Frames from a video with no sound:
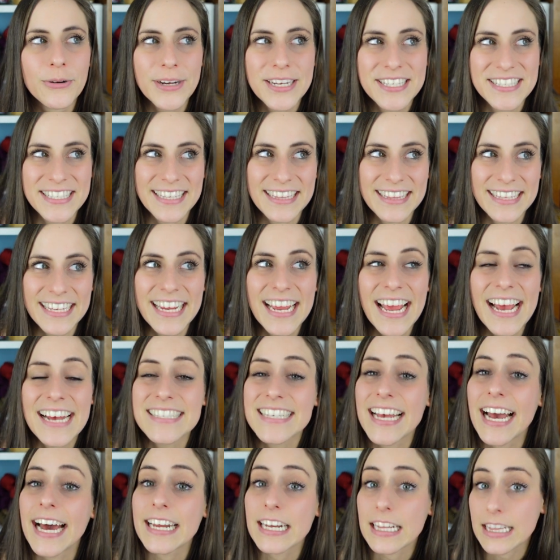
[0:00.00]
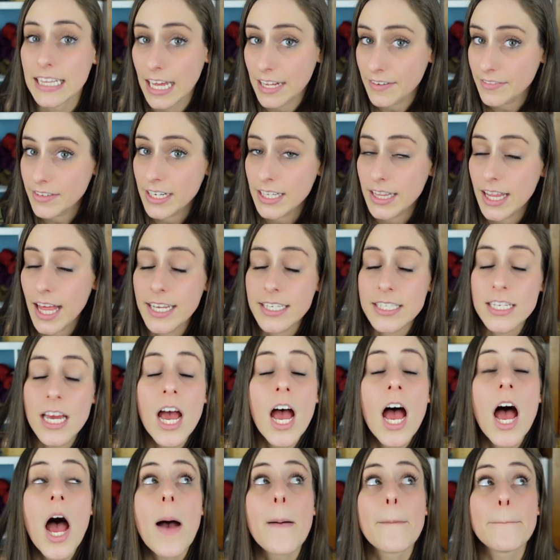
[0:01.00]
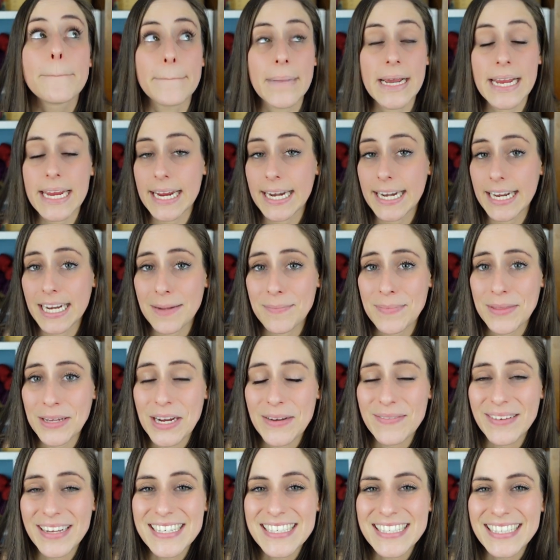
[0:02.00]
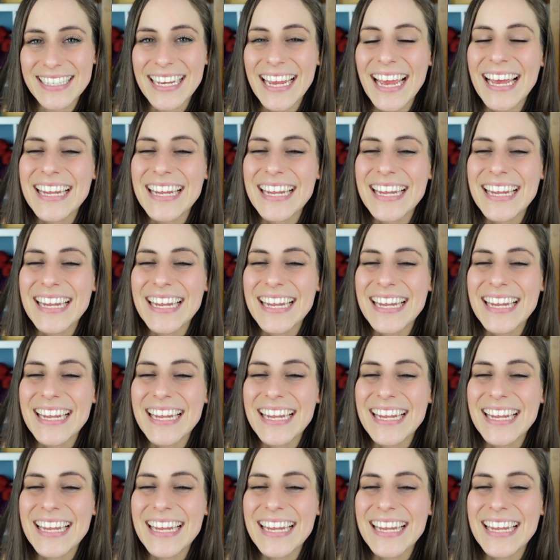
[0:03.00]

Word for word: recently has had a lot of neglect, might get it up there eventually,